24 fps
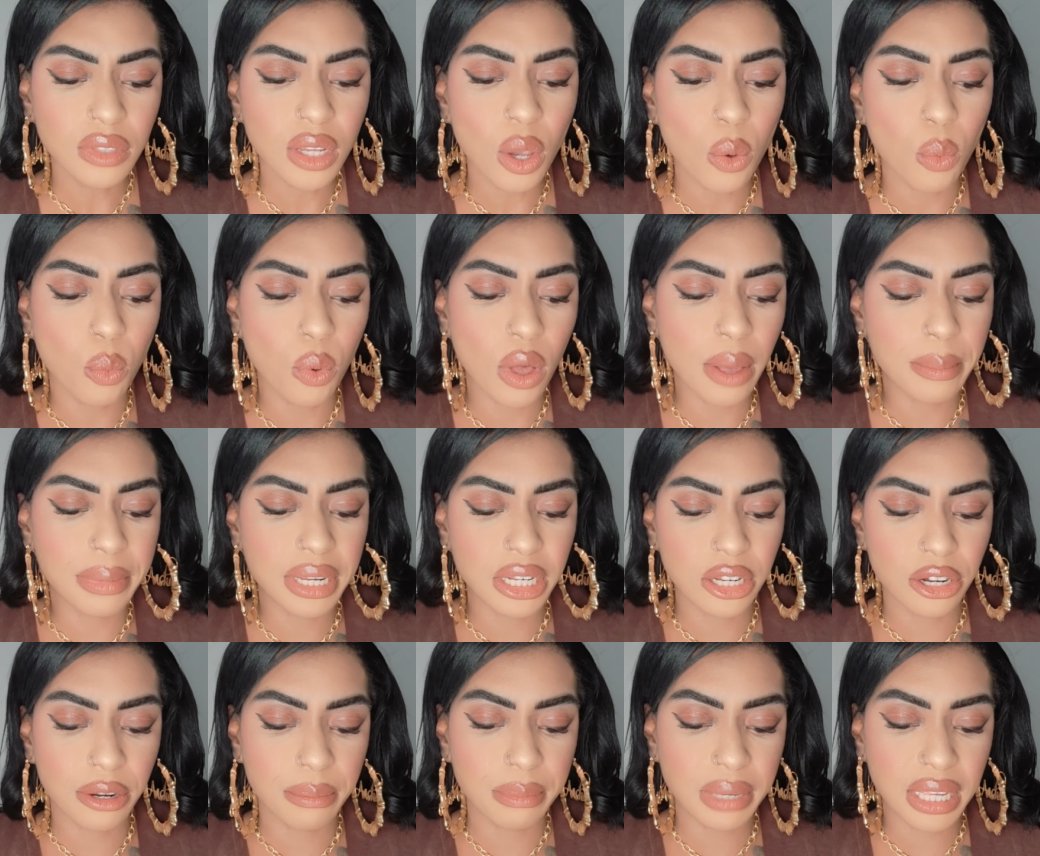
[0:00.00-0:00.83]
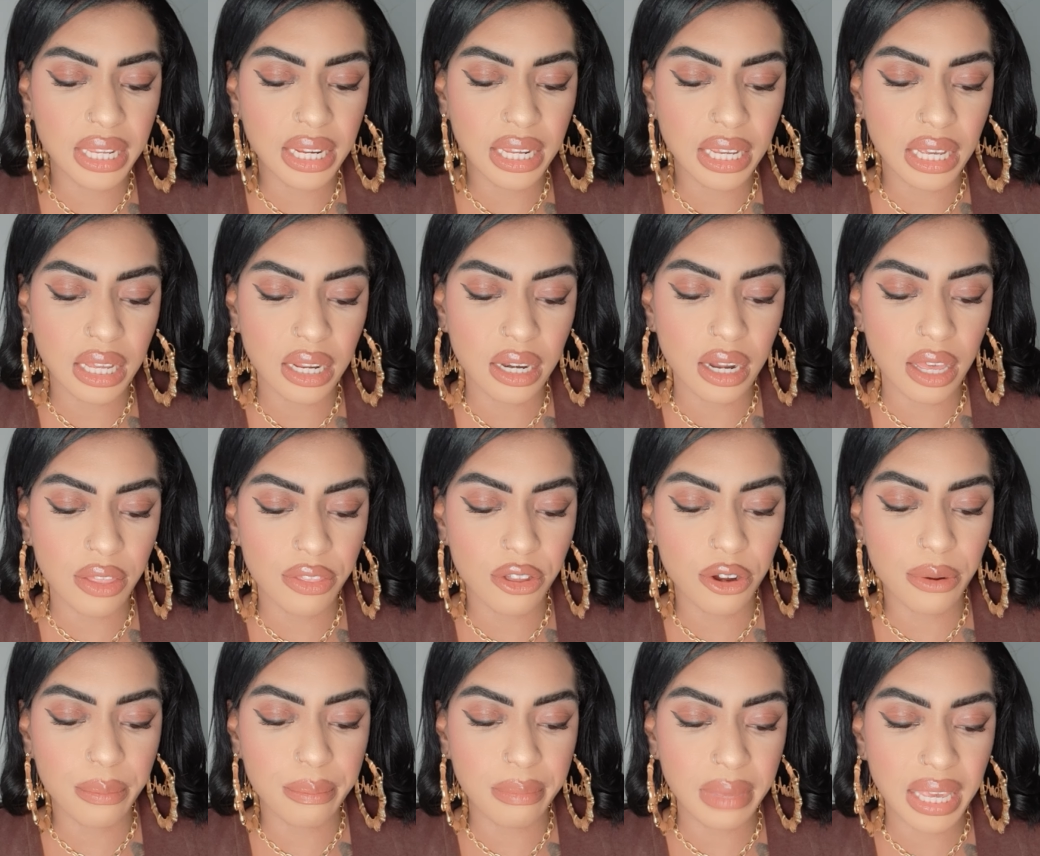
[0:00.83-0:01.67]
woman, you're meeting
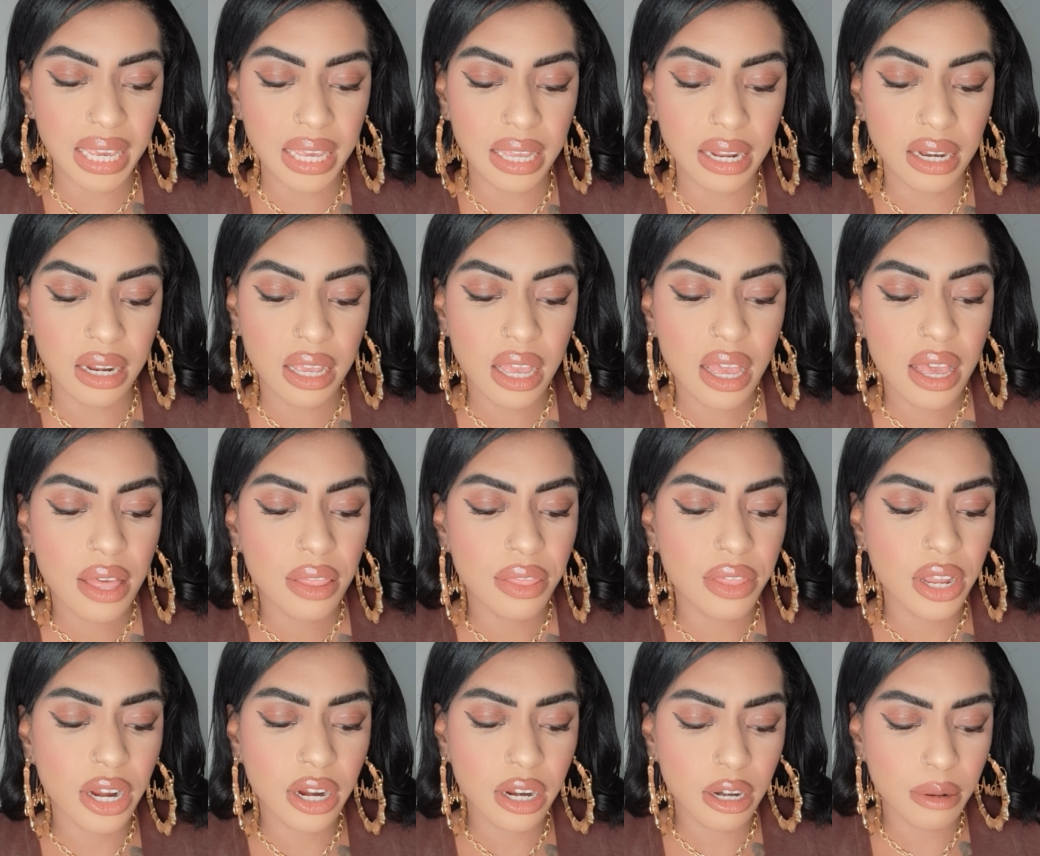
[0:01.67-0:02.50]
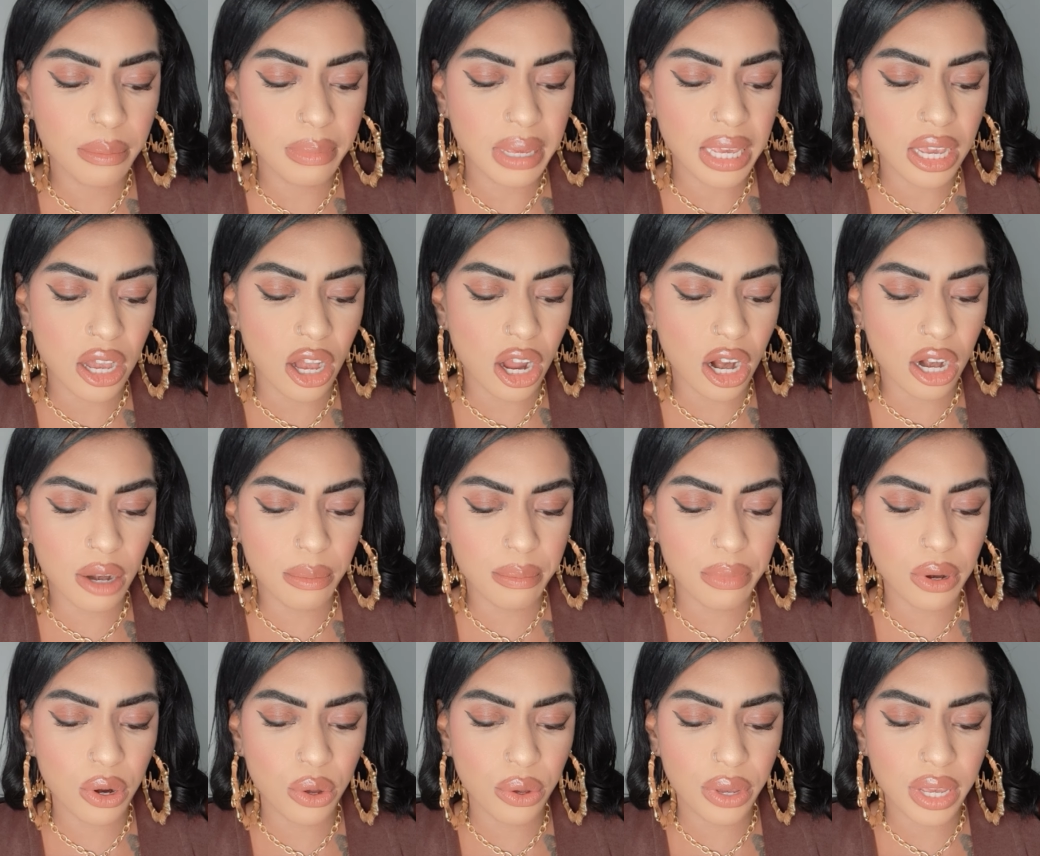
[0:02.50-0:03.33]
another man. They're going to be
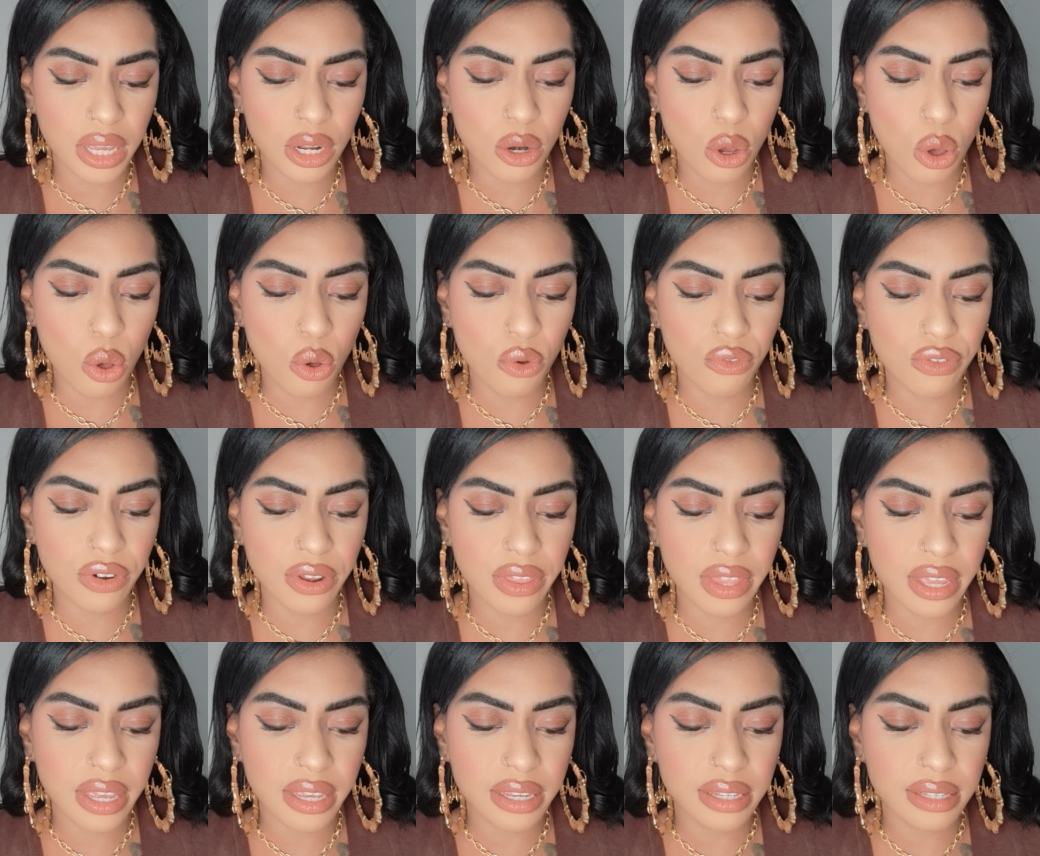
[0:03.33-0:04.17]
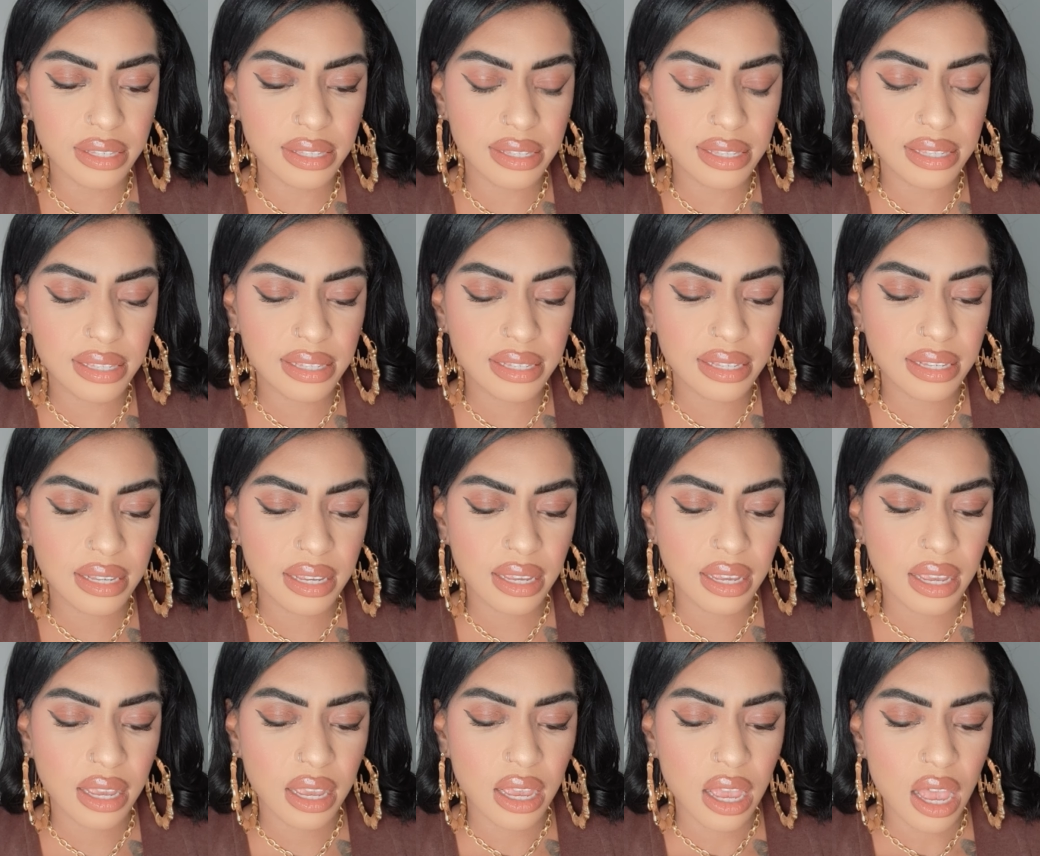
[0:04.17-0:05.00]
heartbroken over this.
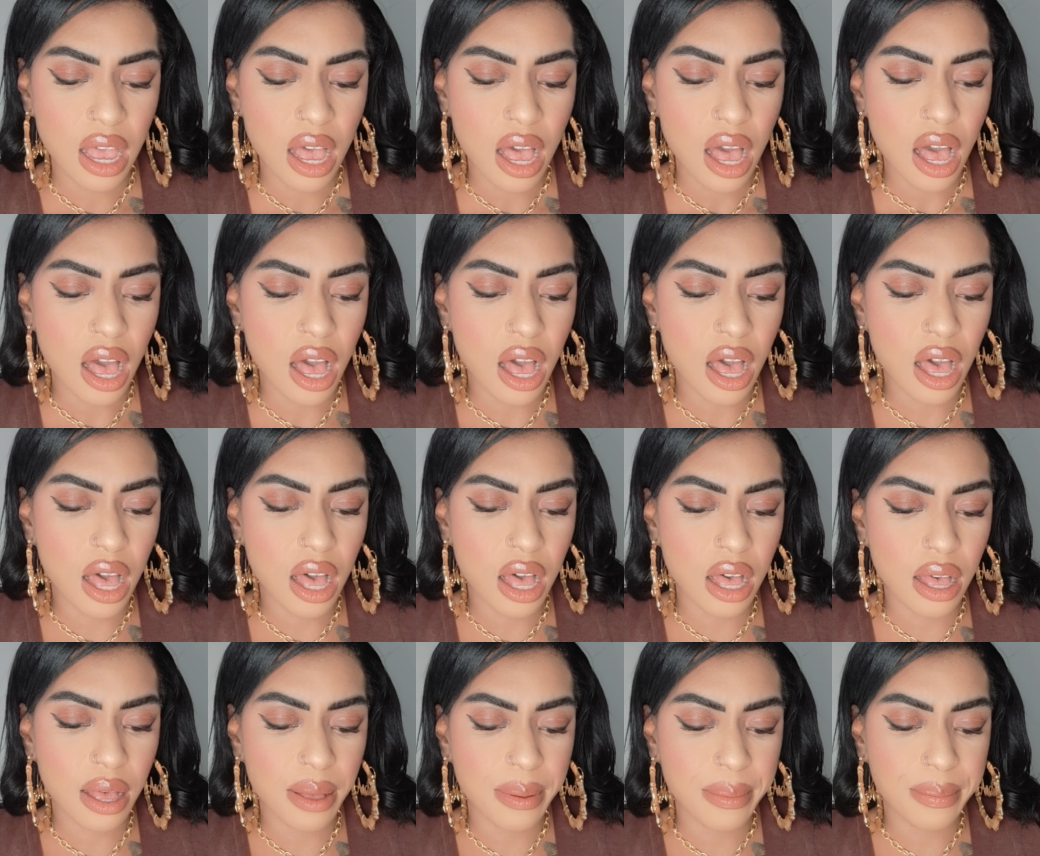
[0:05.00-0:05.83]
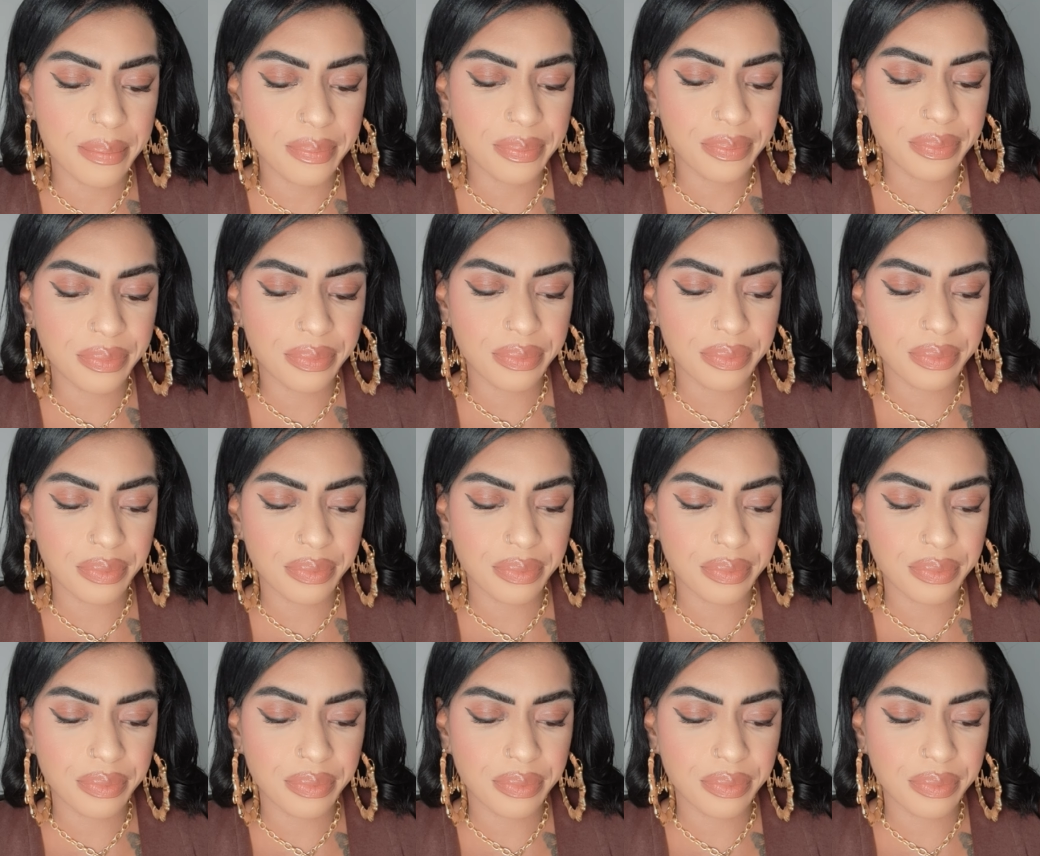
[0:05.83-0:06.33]
Um,